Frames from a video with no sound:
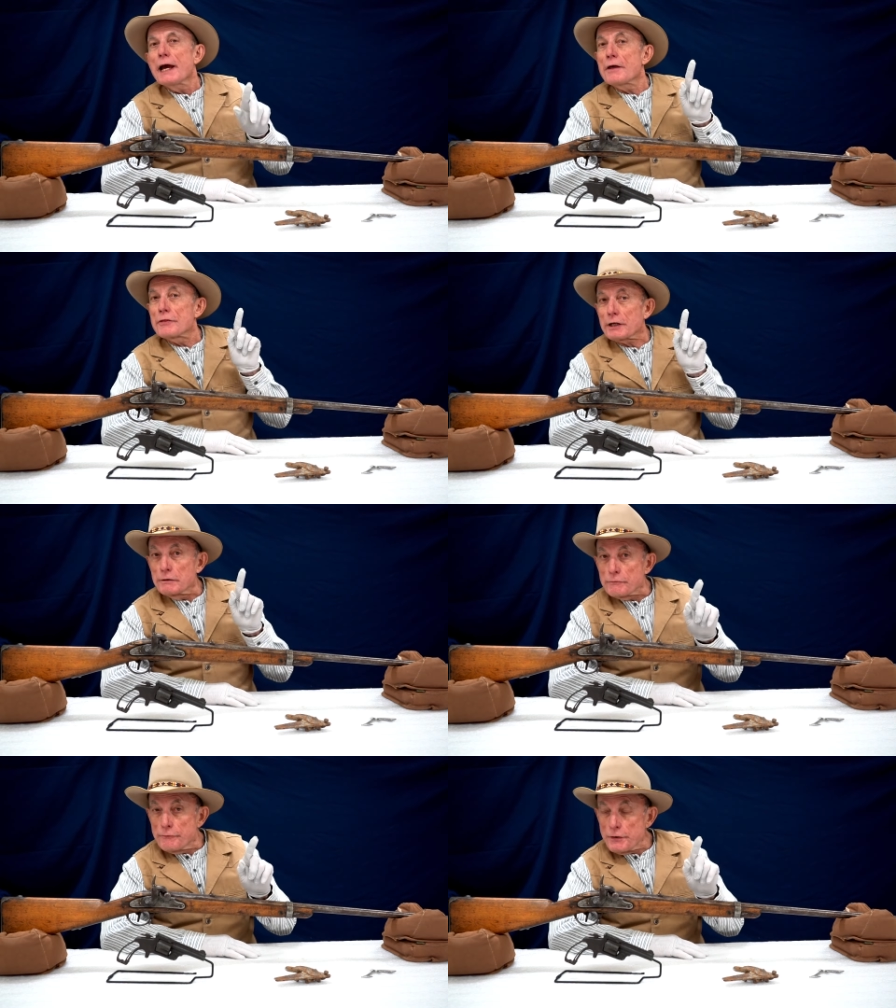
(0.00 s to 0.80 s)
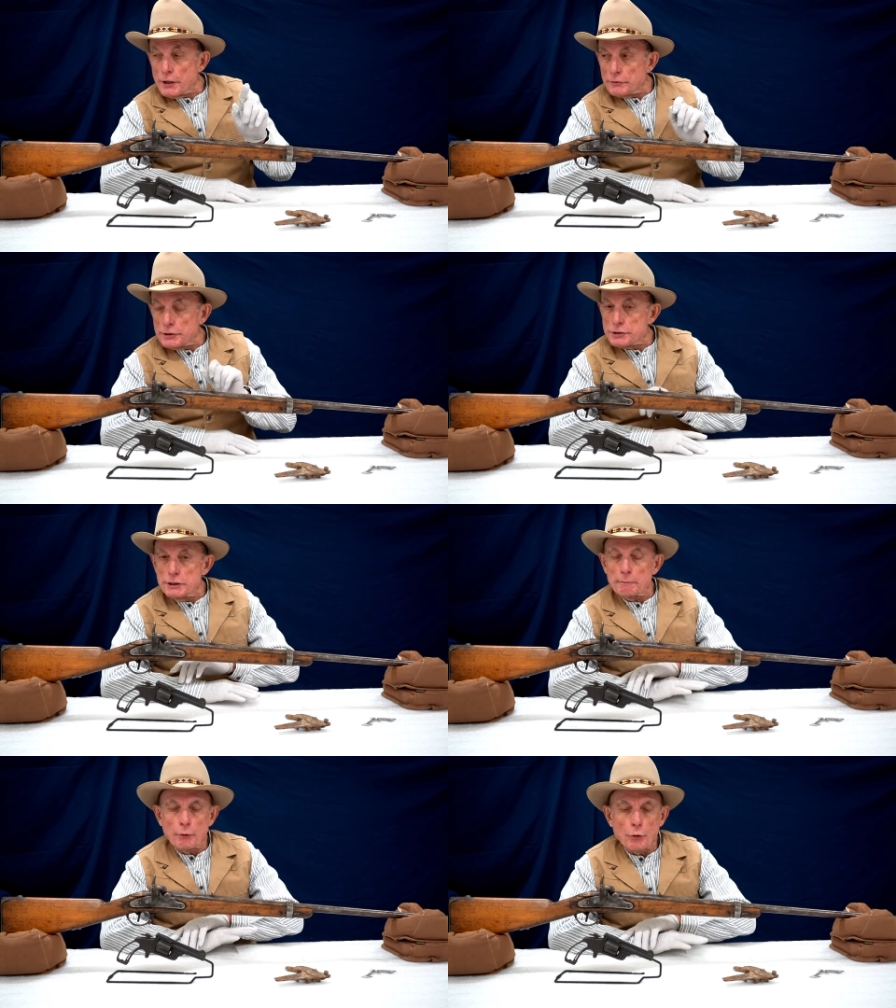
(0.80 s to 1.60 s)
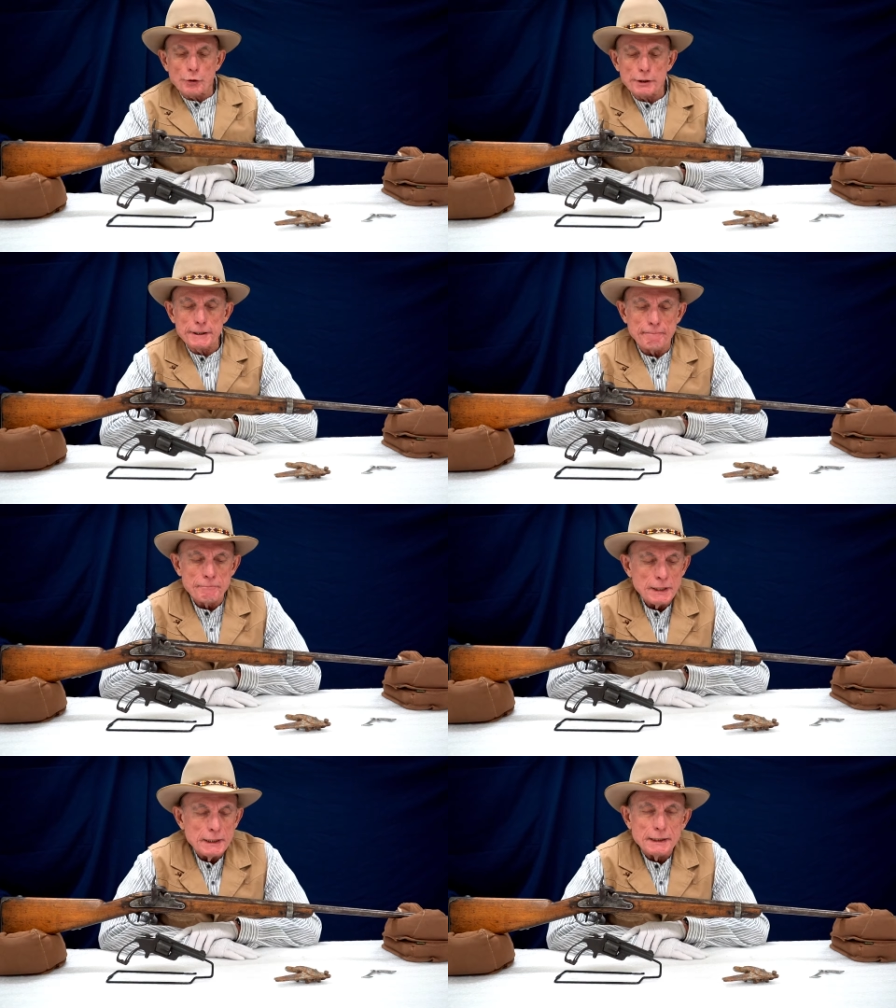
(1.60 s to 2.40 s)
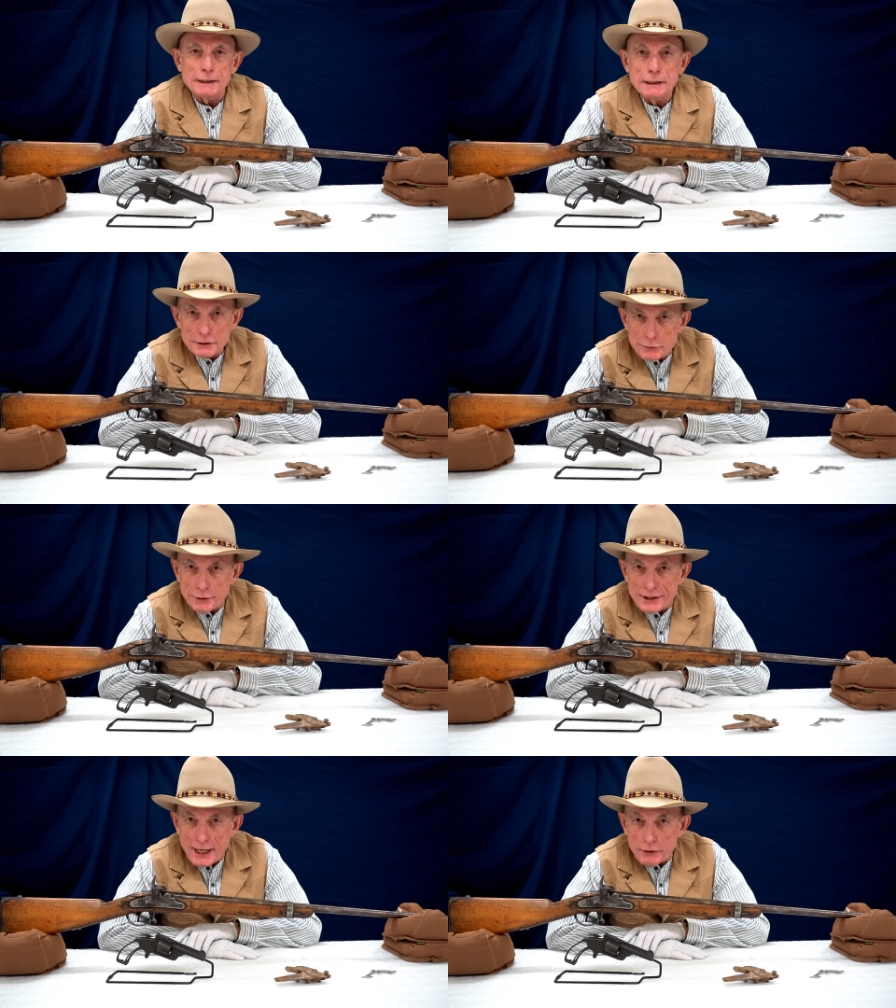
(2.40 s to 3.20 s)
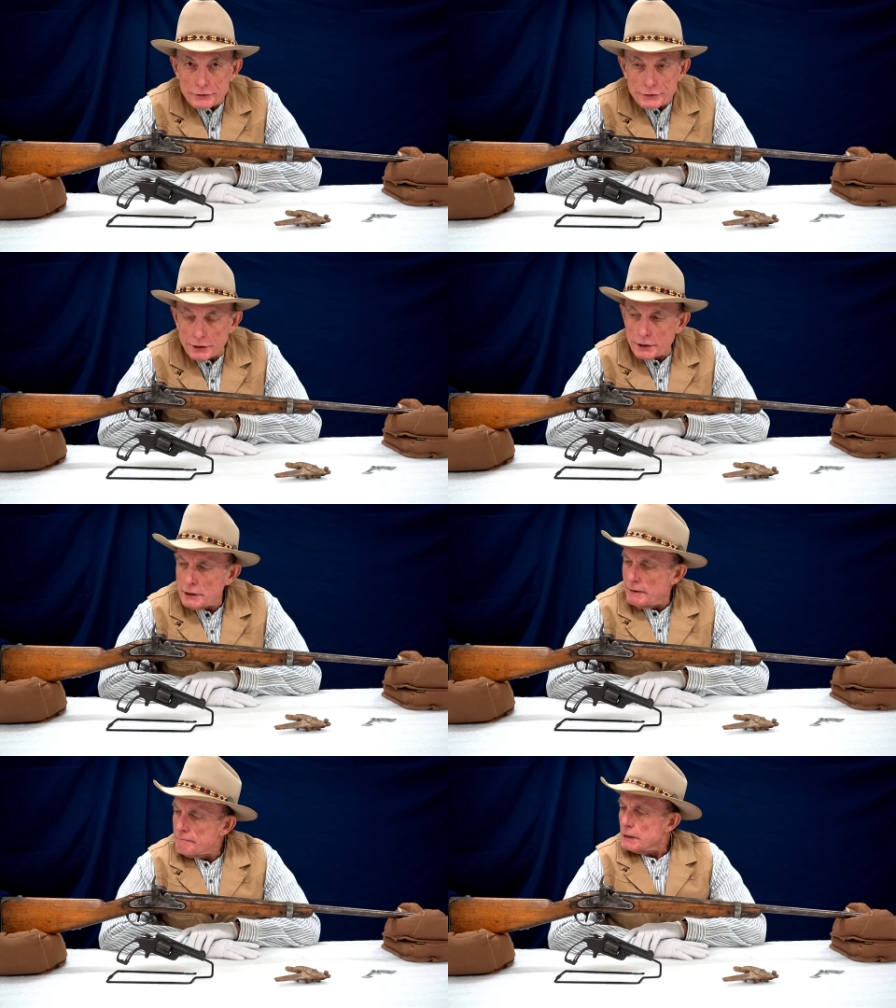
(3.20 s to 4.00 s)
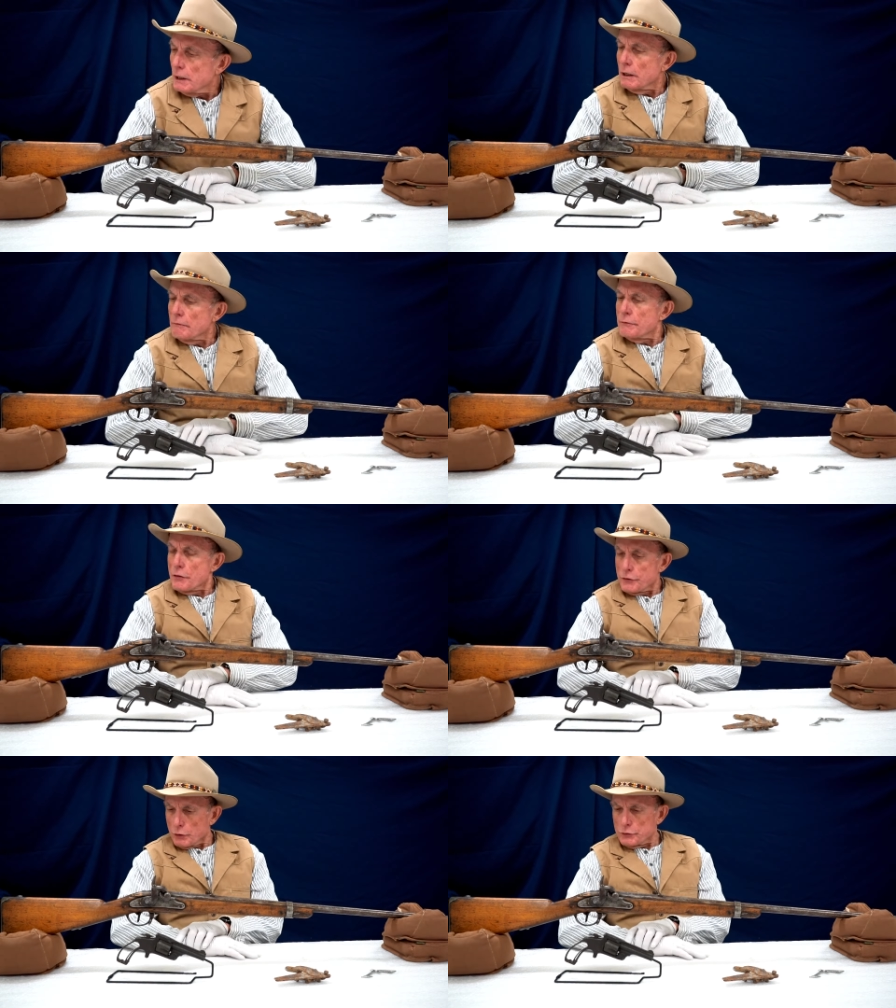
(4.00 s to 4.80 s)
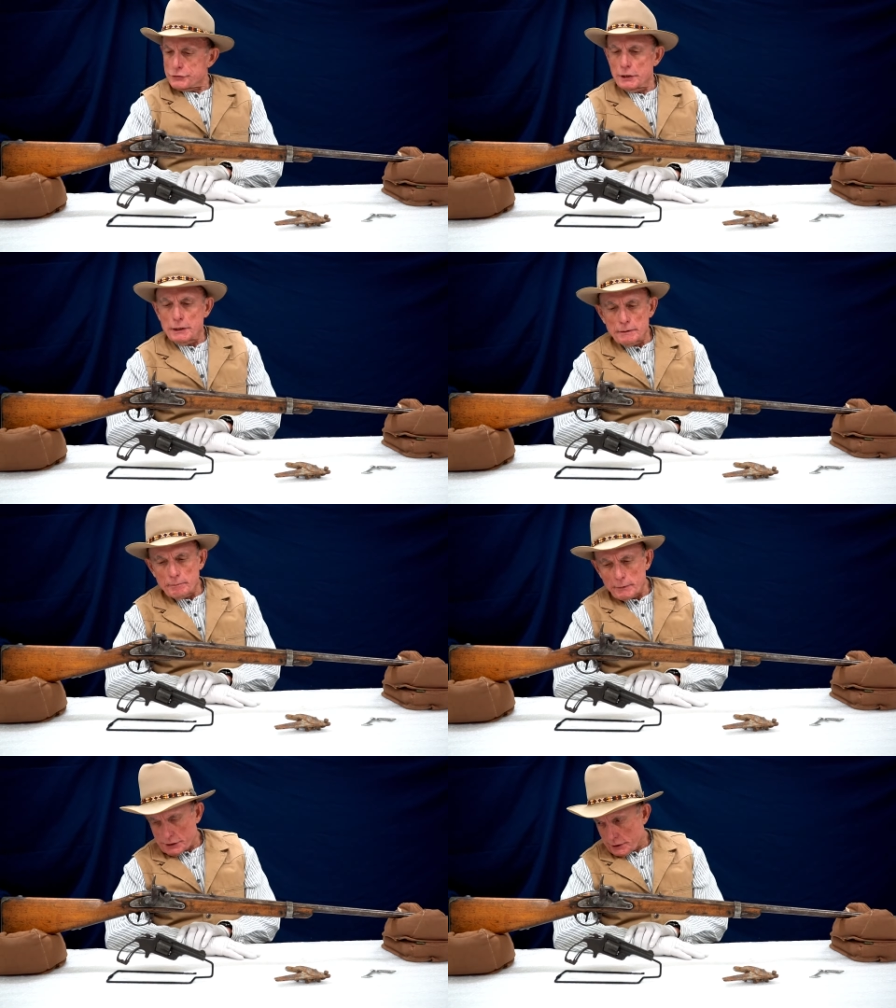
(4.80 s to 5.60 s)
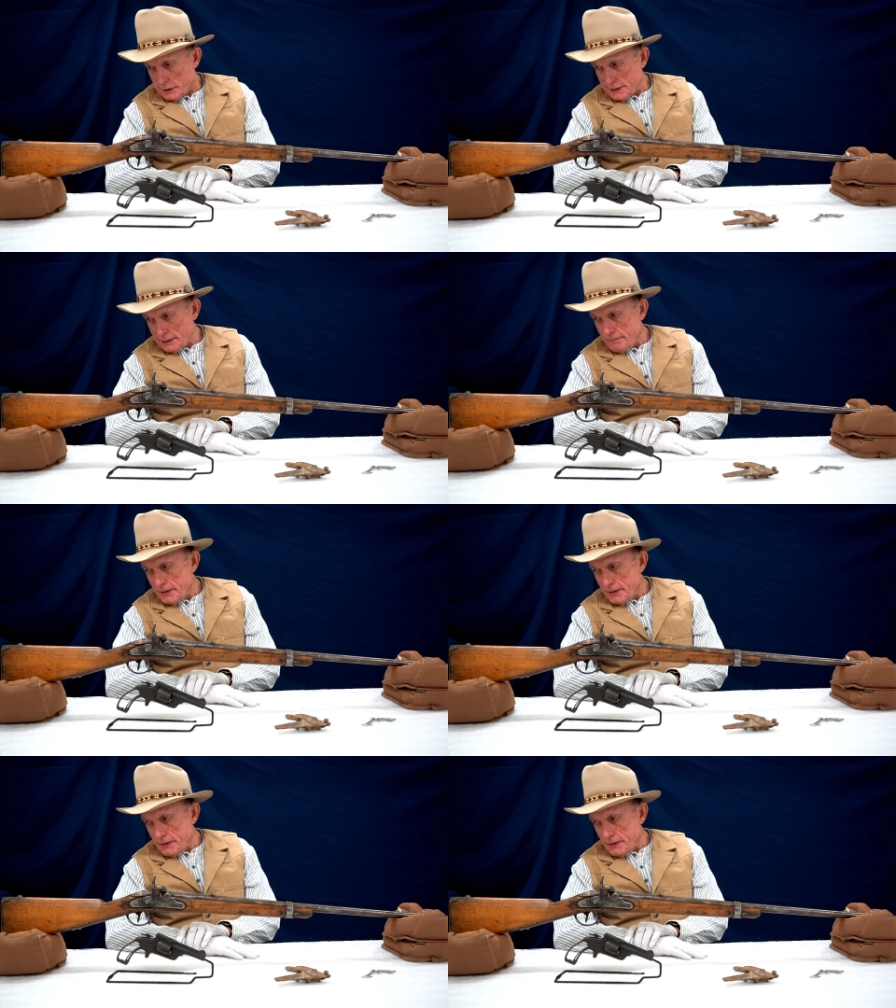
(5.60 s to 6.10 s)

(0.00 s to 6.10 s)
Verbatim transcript: and the Confederates imported 100,000 of those muskets.